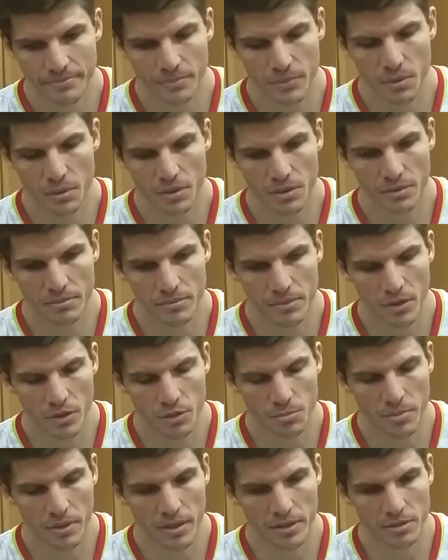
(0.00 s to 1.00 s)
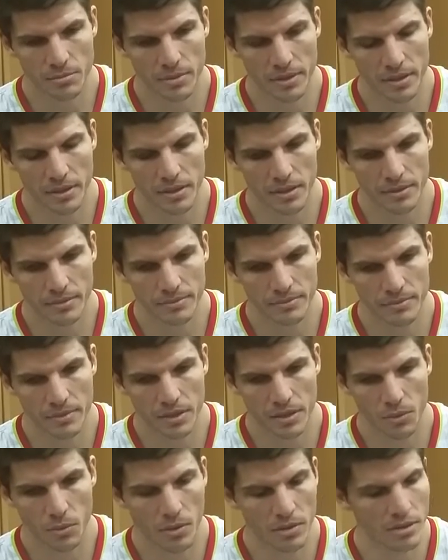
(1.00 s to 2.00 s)
I mean, Coach Bud's big on.
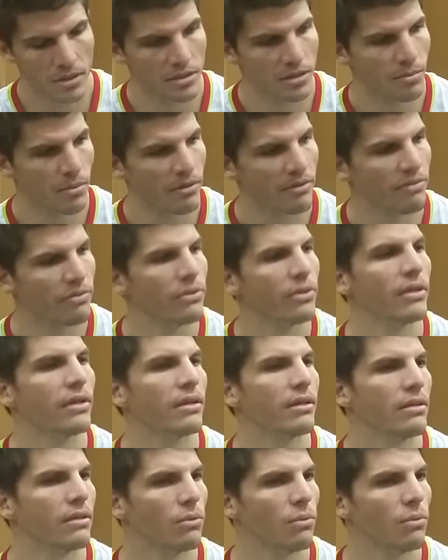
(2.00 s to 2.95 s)
He wants us to play free.